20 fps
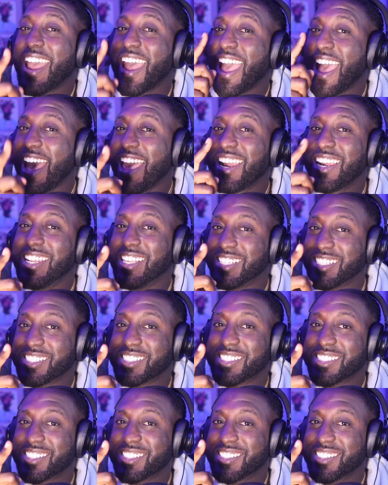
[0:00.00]

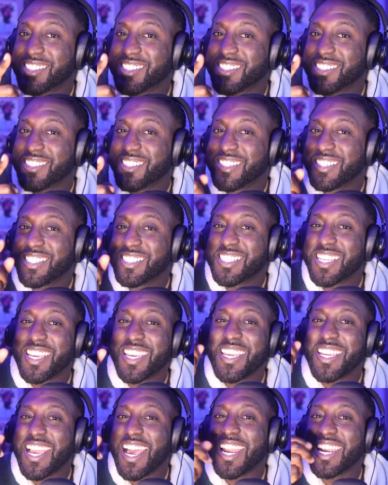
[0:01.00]
Atlas. He said
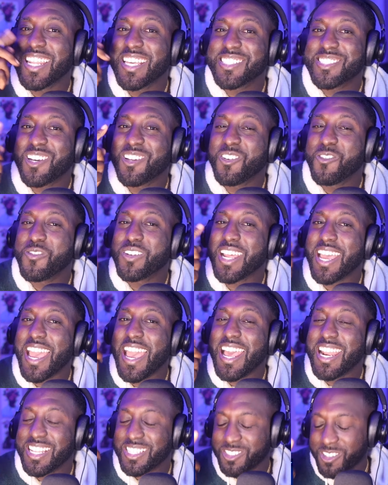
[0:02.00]
he got links all over the
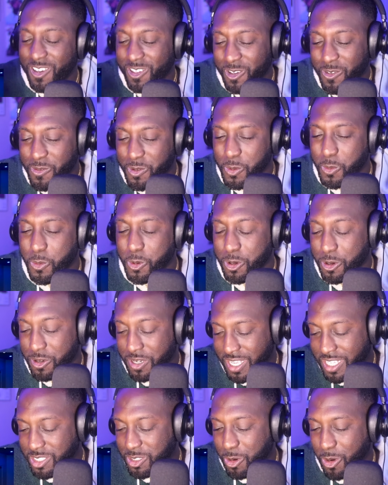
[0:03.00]
Atlas, all over the world.
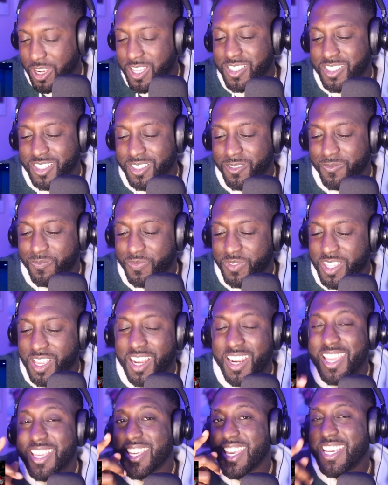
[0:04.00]
That's crazy. Y'all
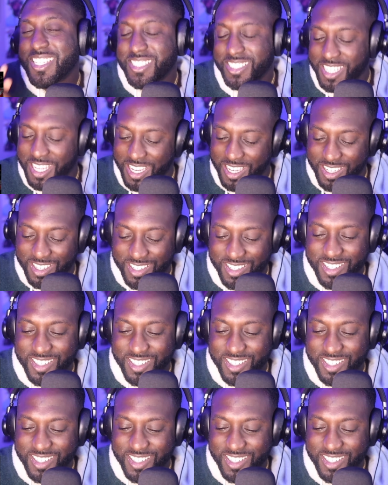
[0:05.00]
ain't catch that.